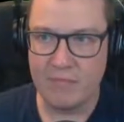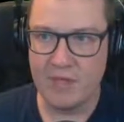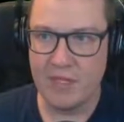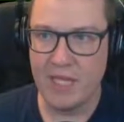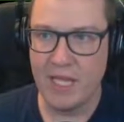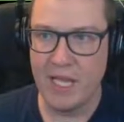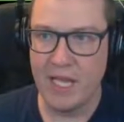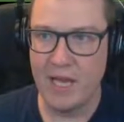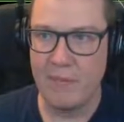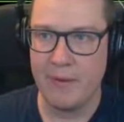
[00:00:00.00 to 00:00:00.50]

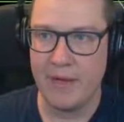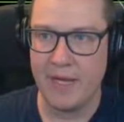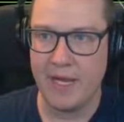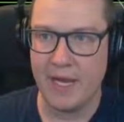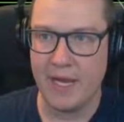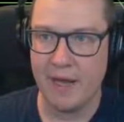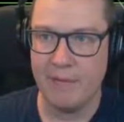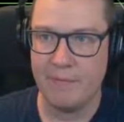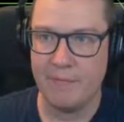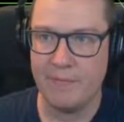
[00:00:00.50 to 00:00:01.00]
There we
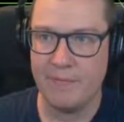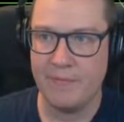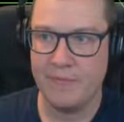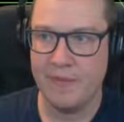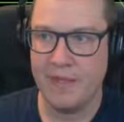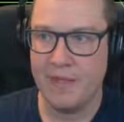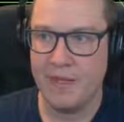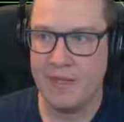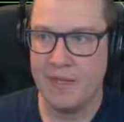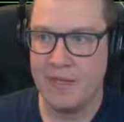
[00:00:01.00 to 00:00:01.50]
go.
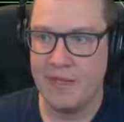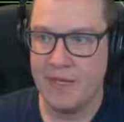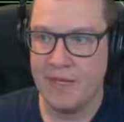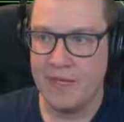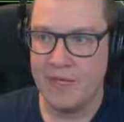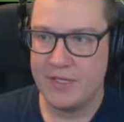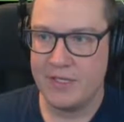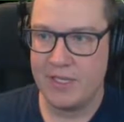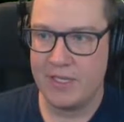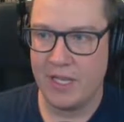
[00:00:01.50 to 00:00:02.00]

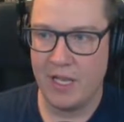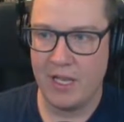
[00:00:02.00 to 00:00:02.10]
So the